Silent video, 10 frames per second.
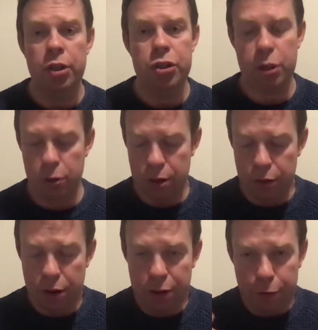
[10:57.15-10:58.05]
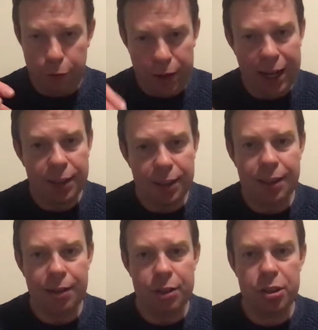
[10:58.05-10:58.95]
So the very fact that
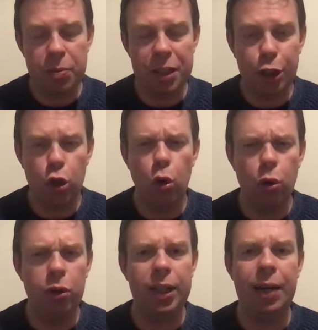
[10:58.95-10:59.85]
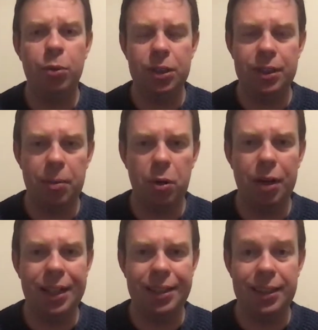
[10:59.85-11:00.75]
there is something called out as
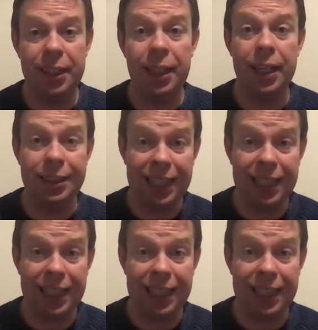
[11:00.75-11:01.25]
immorality is